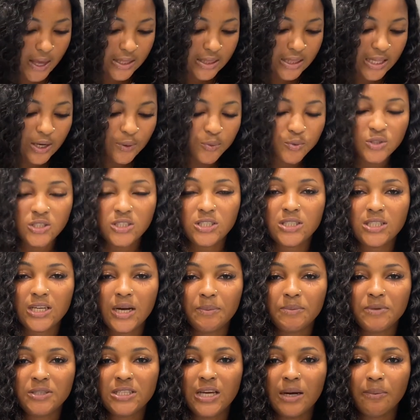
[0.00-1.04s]
That would
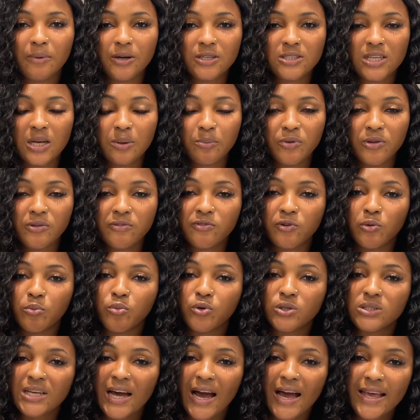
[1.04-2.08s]
determine the amount you're paying for
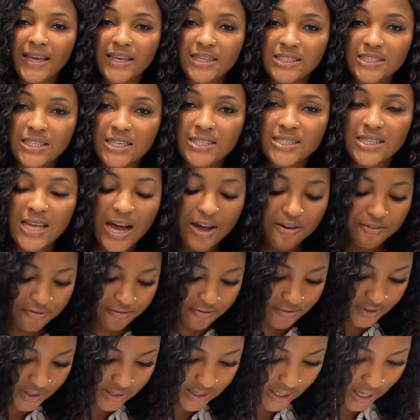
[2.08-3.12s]
both IHS and
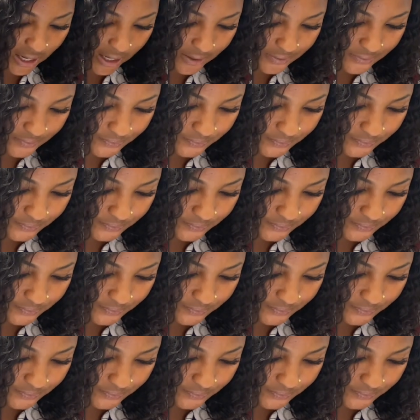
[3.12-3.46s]
visa.